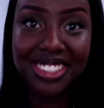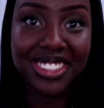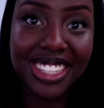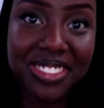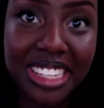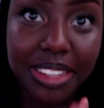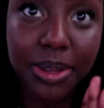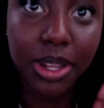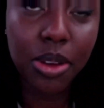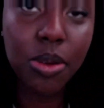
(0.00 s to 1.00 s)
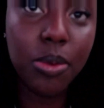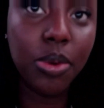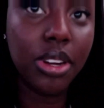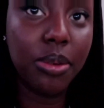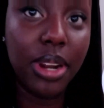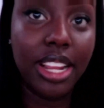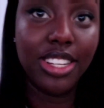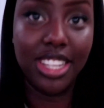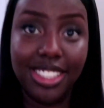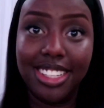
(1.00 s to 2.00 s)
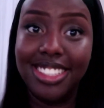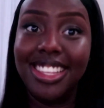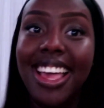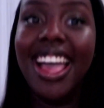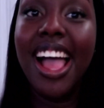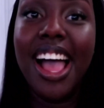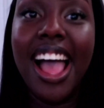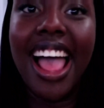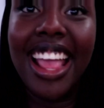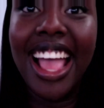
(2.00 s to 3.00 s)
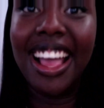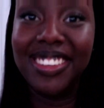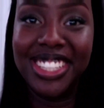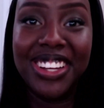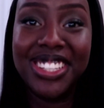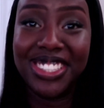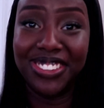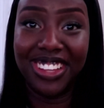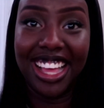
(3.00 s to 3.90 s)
talk to you guys when I get back home or when I get a chance, because I have to go to school,